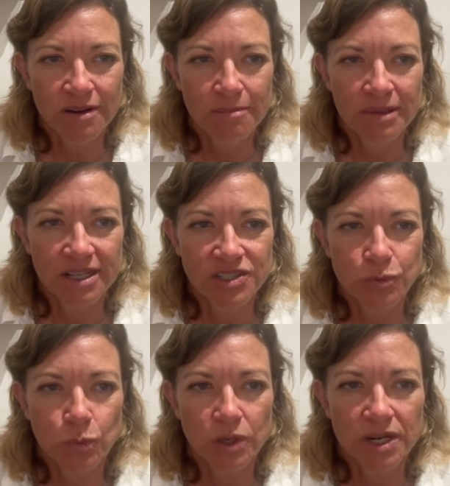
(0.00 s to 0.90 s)
because you
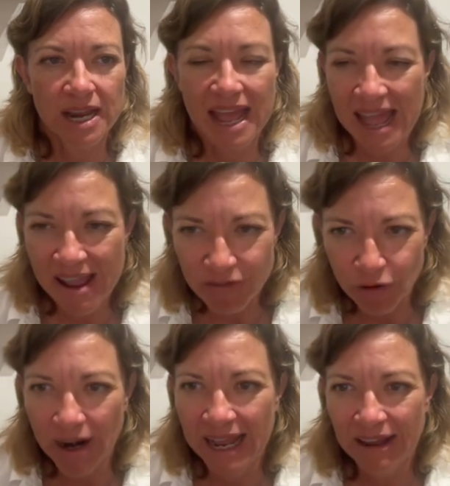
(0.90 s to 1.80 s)
wouldn't
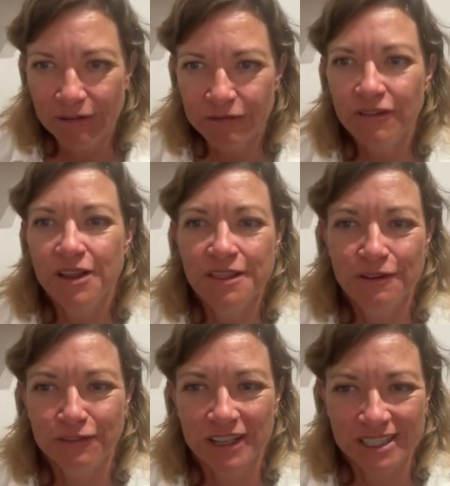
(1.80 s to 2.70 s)
ever have the
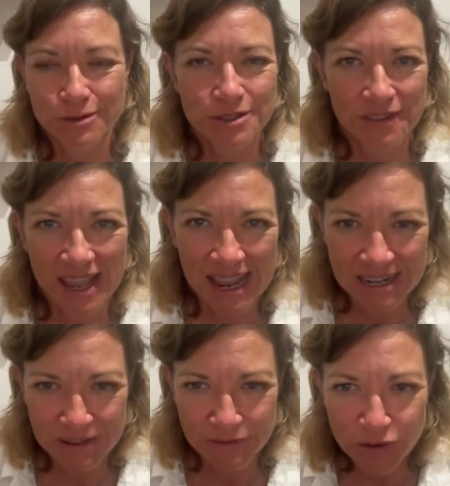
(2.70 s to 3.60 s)
flexors of the hand
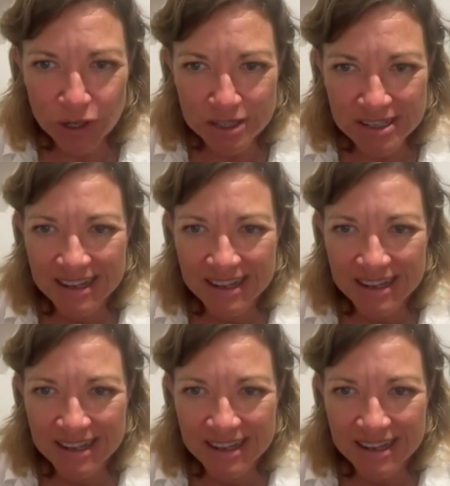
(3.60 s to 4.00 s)
and foot